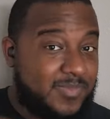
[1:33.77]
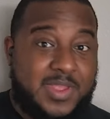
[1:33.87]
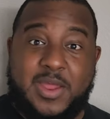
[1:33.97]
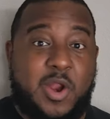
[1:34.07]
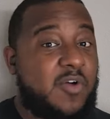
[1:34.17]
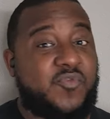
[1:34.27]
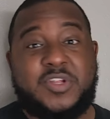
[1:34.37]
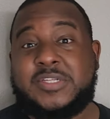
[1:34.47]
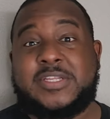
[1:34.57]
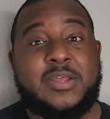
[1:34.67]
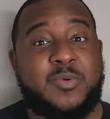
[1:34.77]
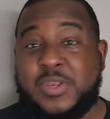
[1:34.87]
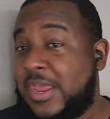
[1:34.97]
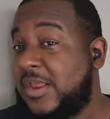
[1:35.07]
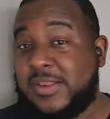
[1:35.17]
That offense
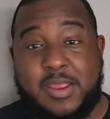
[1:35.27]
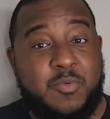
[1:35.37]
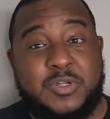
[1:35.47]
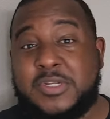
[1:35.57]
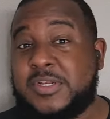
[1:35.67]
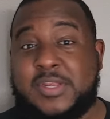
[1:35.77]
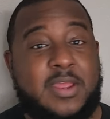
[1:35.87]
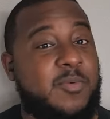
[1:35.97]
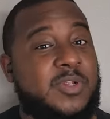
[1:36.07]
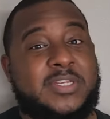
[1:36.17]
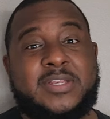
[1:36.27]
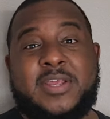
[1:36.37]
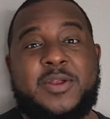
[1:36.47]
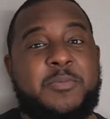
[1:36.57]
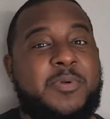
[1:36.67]
did, they wasn't
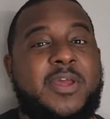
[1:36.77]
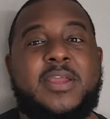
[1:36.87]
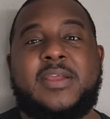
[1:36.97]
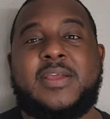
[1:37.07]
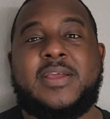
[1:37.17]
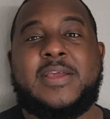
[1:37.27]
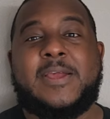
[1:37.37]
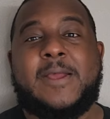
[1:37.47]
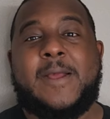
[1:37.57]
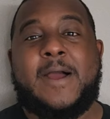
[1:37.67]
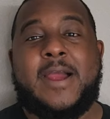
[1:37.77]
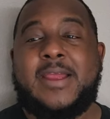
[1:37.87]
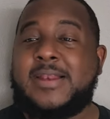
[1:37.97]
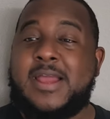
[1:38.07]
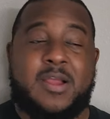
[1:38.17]
there to play. All
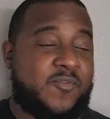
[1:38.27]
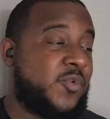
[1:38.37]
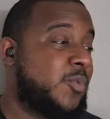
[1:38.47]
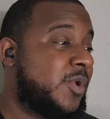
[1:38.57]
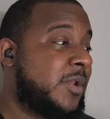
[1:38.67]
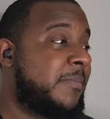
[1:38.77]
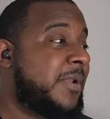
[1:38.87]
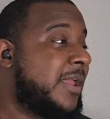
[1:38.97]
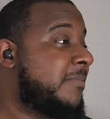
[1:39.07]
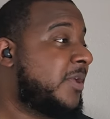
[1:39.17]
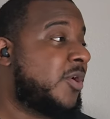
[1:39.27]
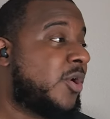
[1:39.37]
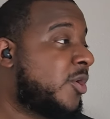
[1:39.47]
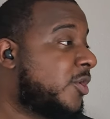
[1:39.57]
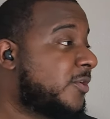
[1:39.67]
right, now if you want to blame it
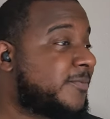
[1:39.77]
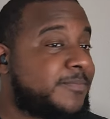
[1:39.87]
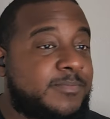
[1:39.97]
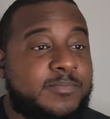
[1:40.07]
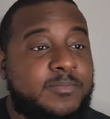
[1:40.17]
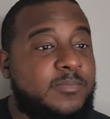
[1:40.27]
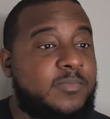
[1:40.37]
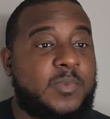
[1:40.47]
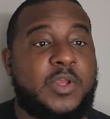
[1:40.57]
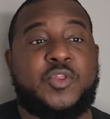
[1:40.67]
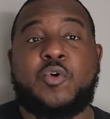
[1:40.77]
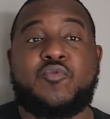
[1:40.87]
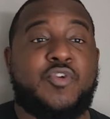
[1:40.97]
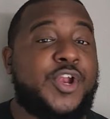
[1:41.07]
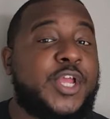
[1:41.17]
on the
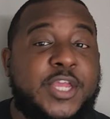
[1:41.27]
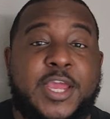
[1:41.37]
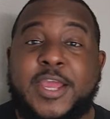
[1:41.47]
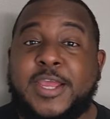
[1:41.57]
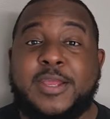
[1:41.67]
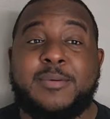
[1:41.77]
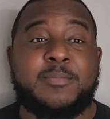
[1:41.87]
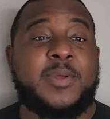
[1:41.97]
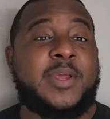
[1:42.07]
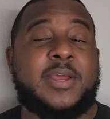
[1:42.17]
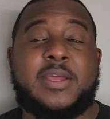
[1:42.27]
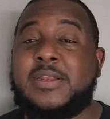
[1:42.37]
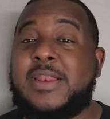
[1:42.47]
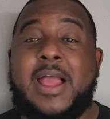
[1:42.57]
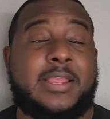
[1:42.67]
running game
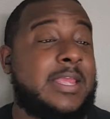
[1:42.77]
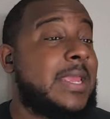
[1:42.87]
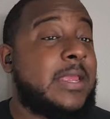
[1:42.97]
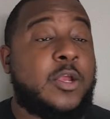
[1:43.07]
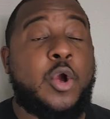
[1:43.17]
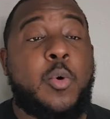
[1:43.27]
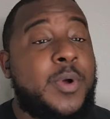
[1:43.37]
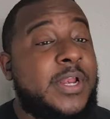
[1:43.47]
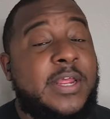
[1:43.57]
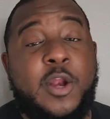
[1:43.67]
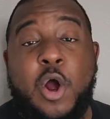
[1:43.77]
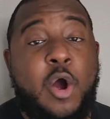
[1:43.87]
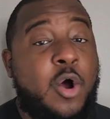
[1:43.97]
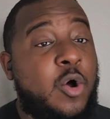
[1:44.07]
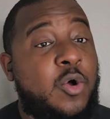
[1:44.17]
not getting going at
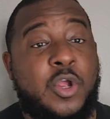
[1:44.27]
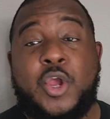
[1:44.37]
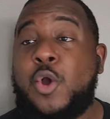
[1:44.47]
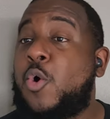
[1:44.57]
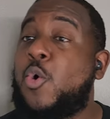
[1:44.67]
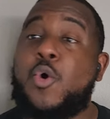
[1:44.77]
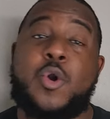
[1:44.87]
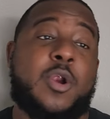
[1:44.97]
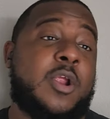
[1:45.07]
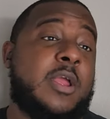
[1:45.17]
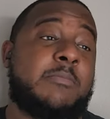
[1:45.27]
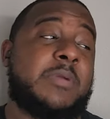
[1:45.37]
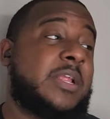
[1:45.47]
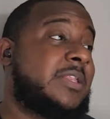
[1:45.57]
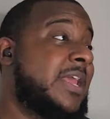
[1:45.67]
all, or
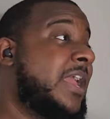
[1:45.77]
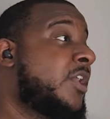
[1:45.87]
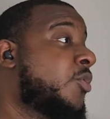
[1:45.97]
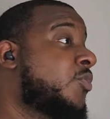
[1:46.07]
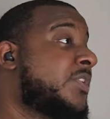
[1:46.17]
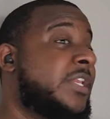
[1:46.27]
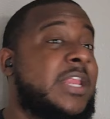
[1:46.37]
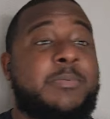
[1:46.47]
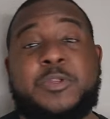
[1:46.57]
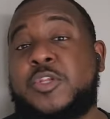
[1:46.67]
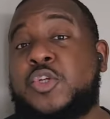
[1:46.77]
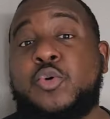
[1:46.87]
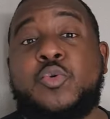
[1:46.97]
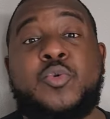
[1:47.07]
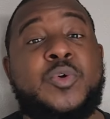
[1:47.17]
McDaniel's
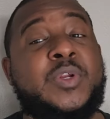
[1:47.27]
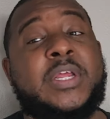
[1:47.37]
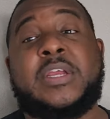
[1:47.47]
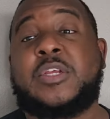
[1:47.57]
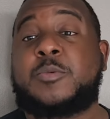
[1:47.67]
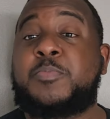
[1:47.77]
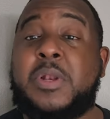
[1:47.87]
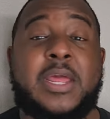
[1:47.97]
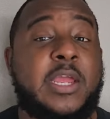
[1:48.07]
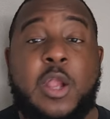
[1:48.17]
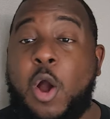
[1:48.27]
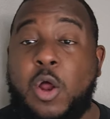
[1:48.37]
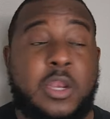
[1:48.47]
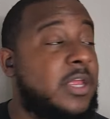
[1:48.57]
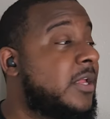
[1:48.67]
ineptitude in his play
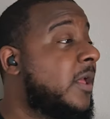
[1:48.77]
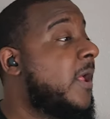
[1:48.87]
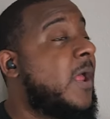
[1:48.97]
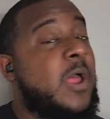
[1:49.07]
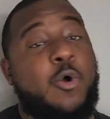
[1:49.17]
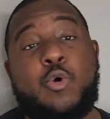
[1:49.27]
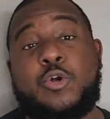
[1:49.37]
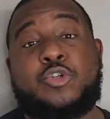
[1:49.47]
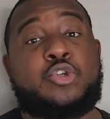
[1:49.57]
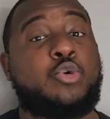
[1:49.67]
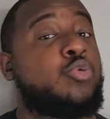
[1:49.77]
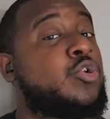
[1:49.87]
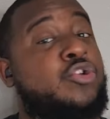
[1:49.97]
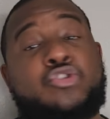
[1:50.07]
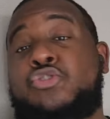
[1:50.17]
calling, or
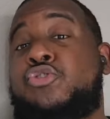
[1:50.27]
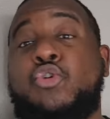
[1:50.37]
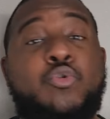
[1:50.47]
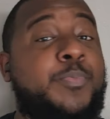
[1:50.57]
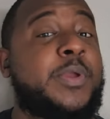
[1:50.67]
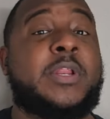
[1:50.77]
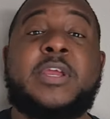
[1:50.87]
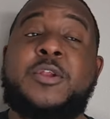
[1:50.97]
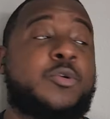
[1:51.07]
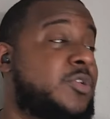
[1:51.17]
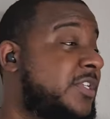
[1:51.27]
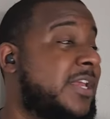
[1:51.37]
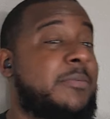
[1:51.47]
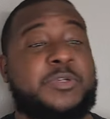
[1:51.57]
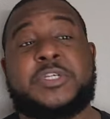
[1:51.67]
Tua's stupid
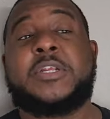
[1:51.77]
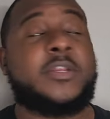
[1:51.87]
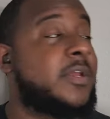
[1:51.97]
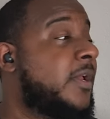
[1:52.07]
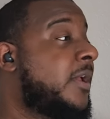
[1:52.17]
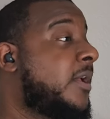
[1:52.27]
interception,